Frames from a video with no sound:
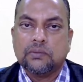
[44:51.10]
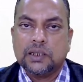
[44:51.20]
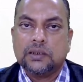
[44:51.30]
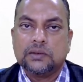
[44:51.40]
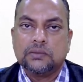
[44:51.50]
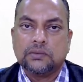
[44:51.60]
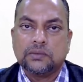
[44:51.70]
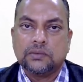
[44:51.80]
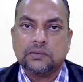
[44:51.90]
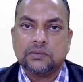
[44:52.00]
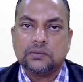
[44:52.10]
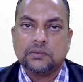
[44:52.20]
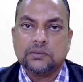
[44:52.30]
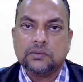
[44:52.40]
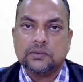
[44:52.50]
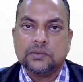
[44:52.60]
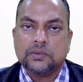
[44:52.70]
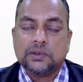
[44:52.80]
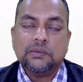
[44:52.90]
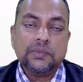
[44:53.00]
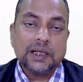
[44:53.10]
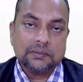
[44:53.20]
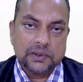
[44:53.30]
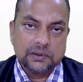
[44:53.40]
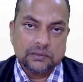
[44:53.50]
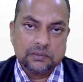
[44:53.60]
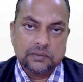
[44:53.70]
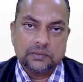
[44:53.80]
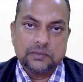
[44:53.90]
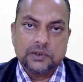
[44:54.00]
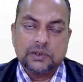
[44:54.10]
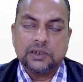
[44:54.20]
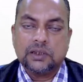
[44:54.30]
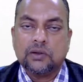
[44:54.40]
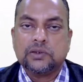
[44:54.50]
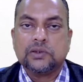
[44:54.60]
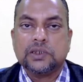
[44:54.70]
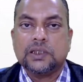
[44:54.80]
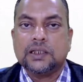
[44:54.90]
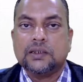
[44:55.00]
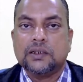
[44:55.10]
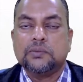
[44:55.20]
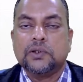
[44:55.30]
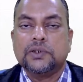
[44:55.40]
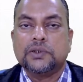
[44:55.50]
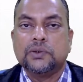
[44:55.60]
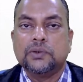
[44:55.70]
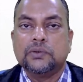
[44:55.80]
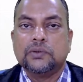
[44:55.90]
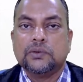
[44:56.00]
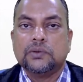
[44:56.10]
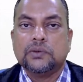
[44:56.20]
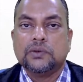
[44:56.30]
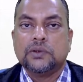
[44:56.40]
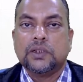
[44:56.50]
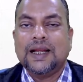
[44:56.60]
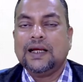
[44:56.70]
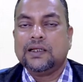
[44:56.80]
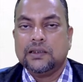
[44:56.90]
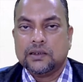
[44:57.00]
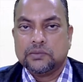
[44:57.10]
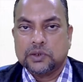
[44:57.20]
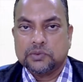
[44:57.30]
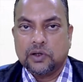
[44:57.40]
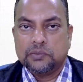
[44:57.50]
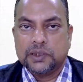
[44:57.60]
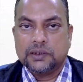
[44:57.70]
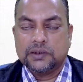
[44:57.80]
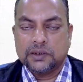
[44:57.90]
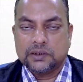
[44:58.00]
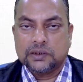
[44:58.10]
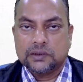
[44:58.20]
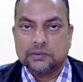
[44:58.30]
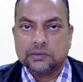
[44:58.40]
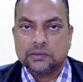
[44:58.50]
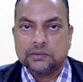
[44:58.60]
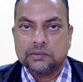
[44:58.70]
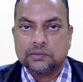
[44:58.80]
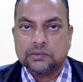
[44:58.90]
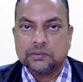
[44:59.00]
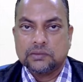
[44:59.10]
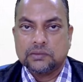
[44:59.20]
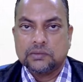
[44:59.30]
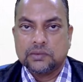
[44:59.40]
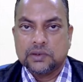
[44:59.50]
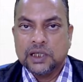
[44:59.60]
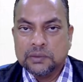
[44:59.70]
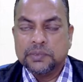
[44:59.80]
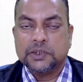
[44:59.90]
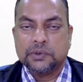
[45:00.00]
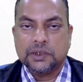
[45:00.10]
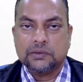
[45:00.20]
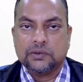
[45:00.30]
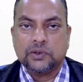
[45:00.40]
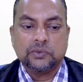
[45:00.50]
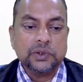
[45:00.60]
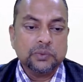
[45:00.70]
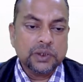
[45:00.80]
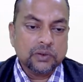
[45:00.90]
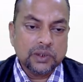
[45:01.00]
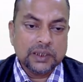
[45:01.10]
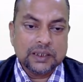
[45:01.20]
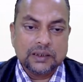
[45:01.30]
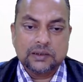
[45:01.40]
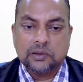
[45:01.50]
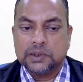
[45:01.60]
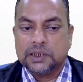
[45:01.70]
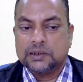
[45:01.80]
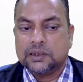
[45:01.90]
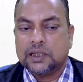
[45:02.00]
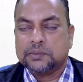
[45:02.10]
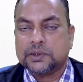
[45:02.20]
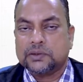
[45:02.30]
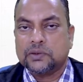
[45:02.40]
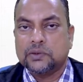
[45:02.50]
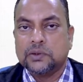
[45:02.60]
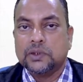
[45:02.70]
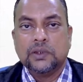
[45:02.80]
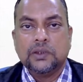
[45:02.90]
But sometimes we'll also see that the employees do lack in terms of competencies in between. So we call that as competency lapse. So